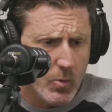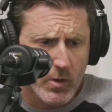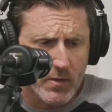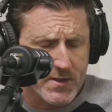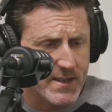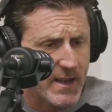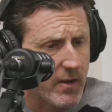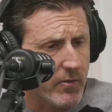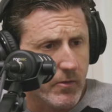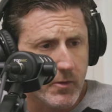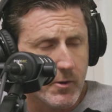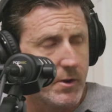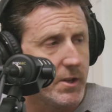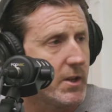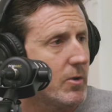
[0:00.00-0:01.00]
We have a staff of
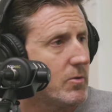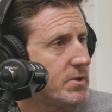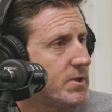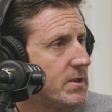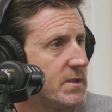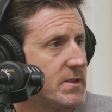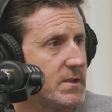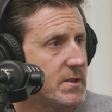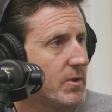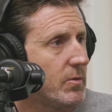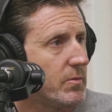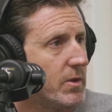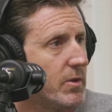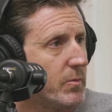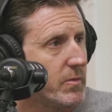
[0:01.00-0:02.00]
30 coaches, and
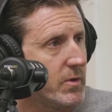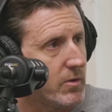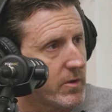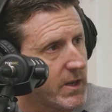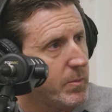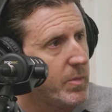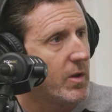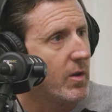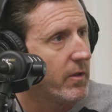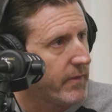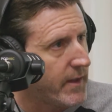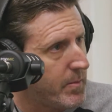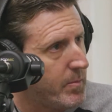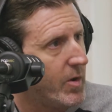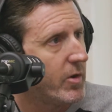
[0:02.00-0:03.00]
so you know keeping all of
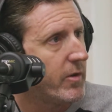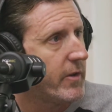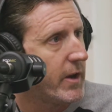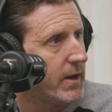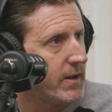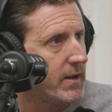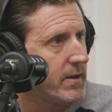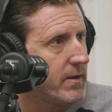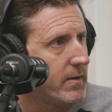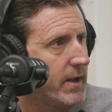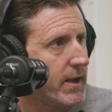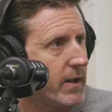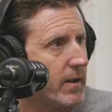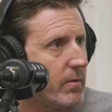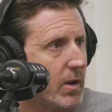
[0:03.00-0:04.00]
them motivated
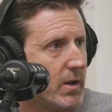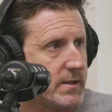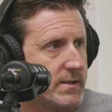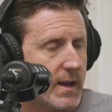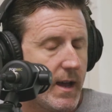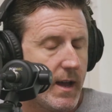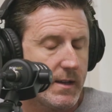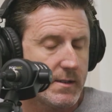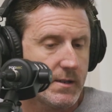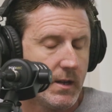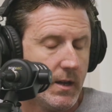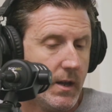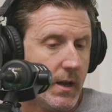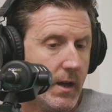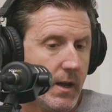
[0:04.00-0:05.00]
and on task.
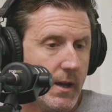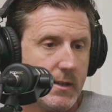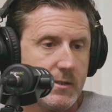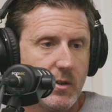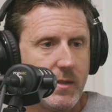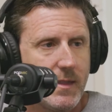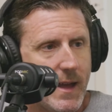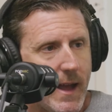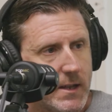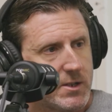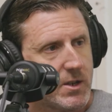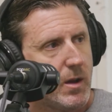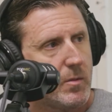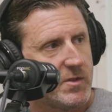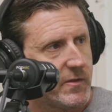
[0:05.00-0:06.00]
So that
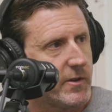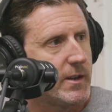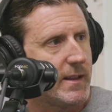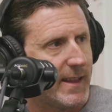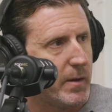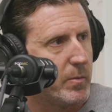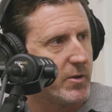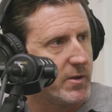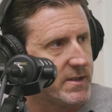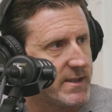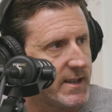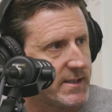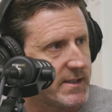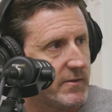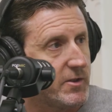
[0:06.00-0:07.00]
job is very
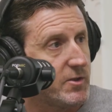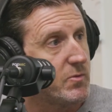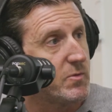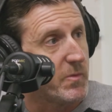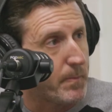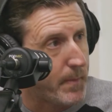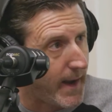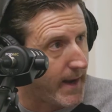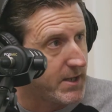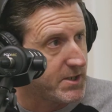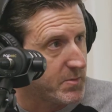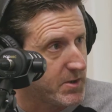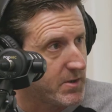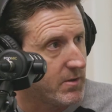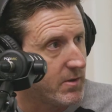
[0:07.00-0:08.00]
labor-intensive in terms of
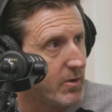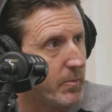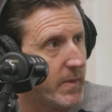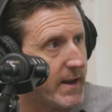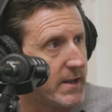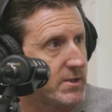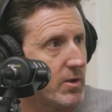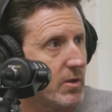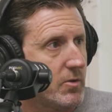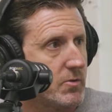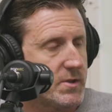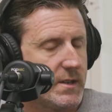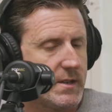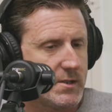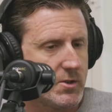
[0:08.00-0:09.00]
management, you know, managing all
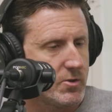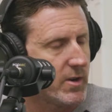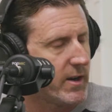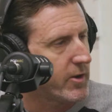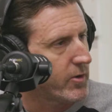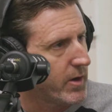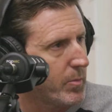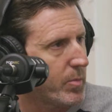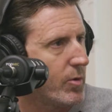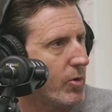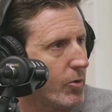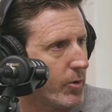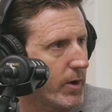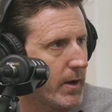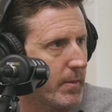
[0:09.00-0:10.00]
those things and trying to create
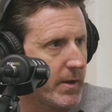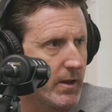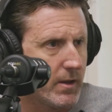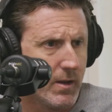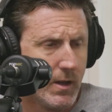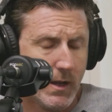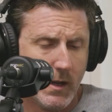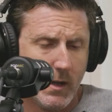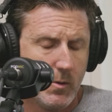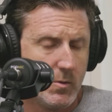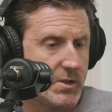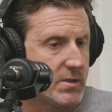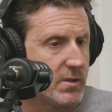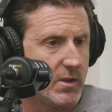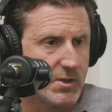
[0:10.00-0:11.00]
programming. We
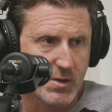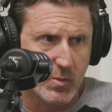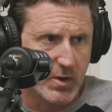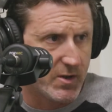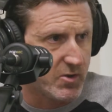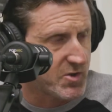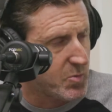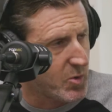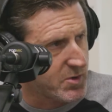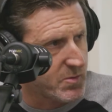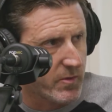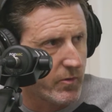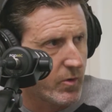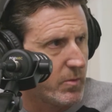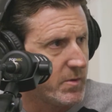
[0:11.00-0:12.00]
just launched a brand-new sports
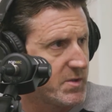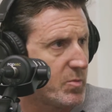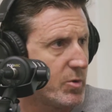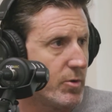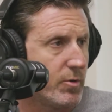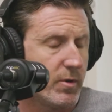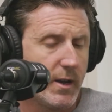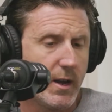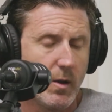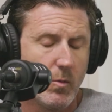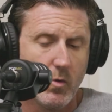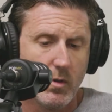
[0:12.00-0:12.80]
performance program.